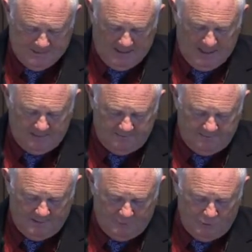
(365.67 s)
a lot
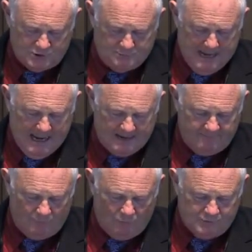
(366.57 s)
of uh, pushback,
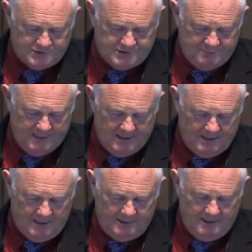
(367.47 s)
of course, depending
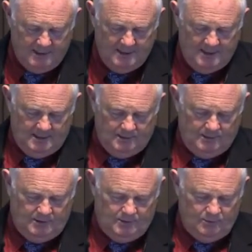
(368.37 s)
on
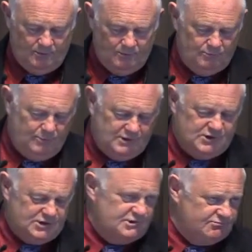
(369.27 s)
uh,
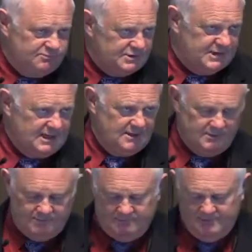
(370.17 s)
which
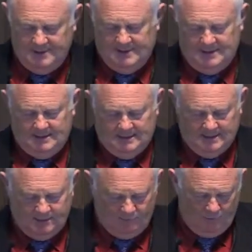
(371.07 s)
particular
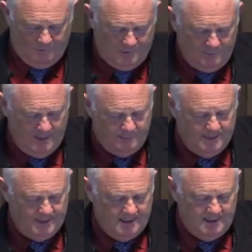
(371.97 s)
uh, group you may
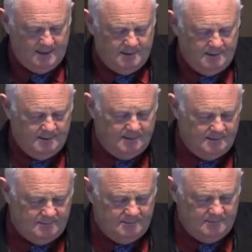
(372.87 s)
be uh,
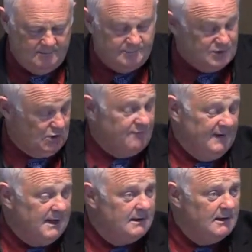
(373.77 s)

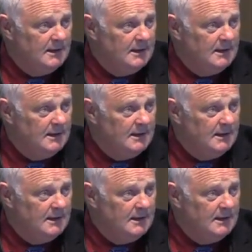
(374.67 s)
observing.